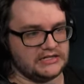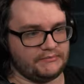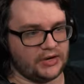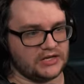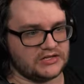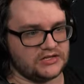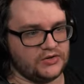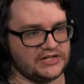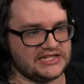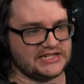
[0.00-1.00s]
a process
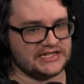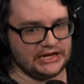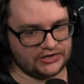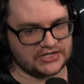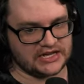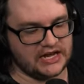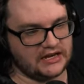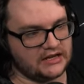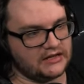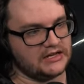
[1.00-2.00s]
known as stair skating.